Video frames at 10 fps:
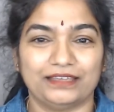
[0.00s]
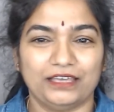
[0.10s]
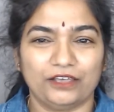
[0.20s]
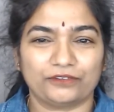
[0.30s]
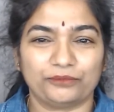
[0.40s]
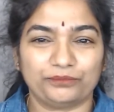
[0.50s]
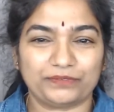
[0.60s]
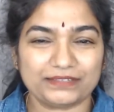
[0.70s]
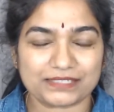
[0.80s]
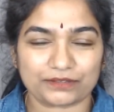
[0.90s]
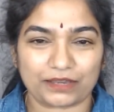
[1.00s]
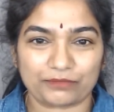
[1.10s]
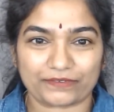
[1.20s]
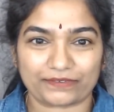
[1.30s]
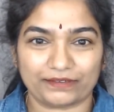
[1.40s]
So since I was
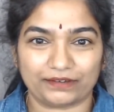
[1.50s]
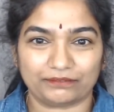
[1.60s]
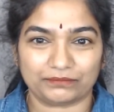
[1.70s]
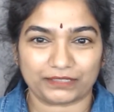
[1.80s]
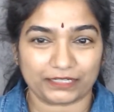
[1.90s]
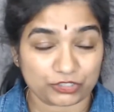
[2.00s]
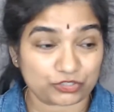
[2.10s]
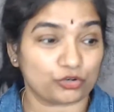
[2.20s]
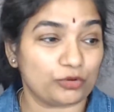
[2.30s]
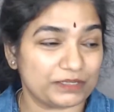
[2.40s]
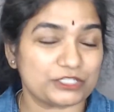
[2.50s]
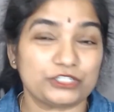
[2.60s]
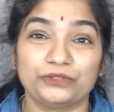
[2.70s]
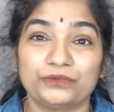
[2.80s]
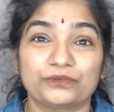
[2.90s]
get so much
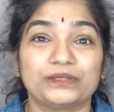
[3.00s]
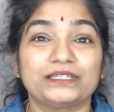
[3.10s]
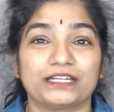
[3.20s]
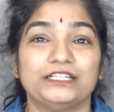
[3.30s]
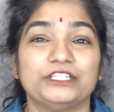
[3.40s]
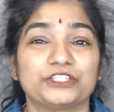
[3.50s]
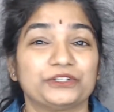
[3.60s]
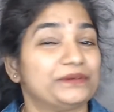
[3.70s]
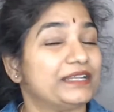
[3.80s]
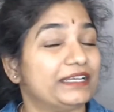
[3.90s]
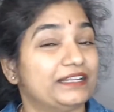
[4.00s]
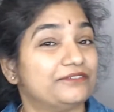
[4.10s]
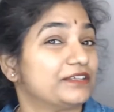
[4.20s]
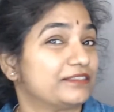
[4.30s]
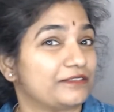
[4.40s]
used to it, conditioned to it, I never
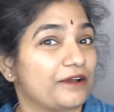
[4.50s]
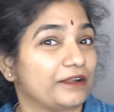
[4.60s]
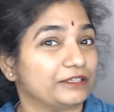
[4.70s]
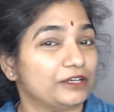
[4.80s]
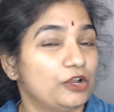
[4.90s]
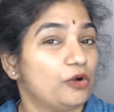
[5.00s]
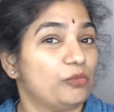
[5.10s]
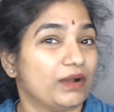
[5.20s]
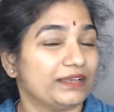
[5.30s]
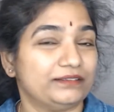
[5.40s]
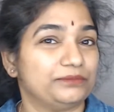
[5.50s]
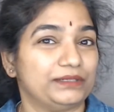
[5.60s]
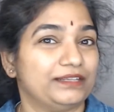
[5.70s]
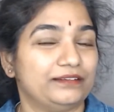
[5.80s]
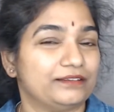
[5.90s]
thought why the villain
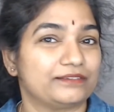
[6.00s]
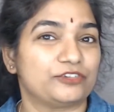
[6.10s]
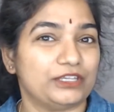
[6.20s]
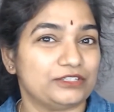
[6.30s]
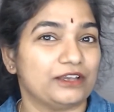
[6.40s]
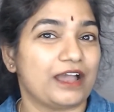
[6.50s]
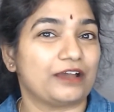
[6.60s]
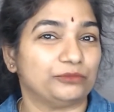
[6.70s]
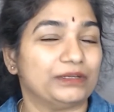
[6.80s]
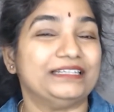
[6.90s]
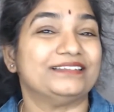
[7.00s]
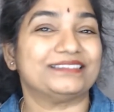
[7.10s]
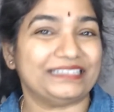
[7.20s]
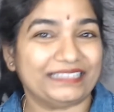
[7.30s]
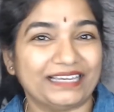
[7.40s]
is changing heart only at the
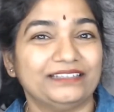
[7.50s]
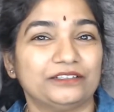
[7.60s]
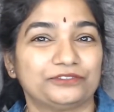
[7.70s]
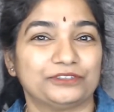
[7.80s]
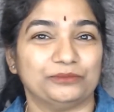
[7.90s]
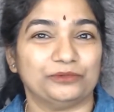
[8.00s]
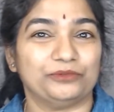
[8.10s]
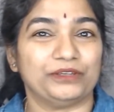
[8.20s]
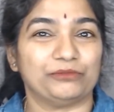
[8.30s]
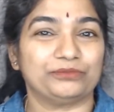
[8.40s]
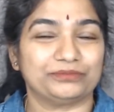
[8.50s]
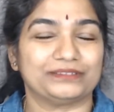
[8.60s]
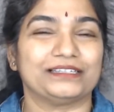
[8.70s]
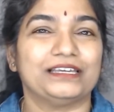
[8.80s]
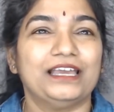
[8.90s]
end of the movie.
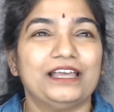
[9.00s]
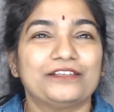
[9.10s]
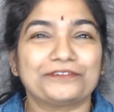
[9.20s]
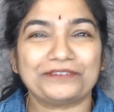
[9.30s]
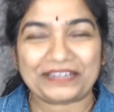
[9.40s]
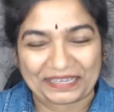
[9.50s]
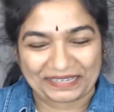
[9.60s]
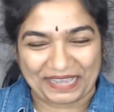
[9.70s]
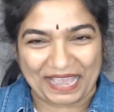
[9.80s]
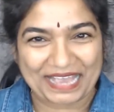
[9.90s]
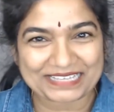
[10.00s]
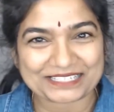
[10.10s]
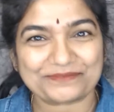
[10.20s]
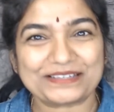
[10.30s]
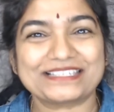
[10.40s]
So when I asked my
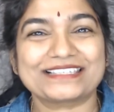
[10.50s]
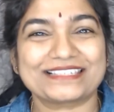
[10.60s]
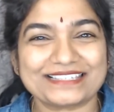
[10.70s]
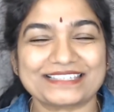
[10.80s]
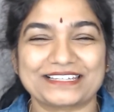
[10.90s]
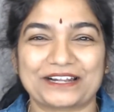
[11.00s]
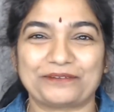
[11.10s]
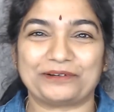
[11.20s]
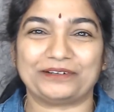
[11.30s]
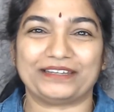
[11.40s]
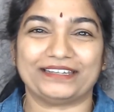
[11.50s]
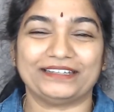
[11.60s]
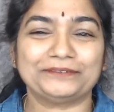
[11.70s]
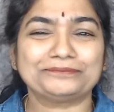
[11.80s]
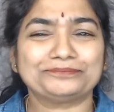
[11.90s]
sister about it,
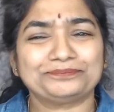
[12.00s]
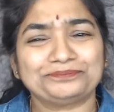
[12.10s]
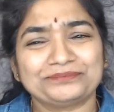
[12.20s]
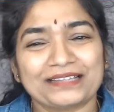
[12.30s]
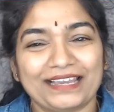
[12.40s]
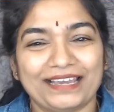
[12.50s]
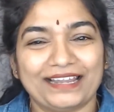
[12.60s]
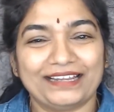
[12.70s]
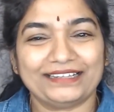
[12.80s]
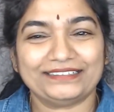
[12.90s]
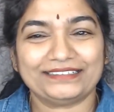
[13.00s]
and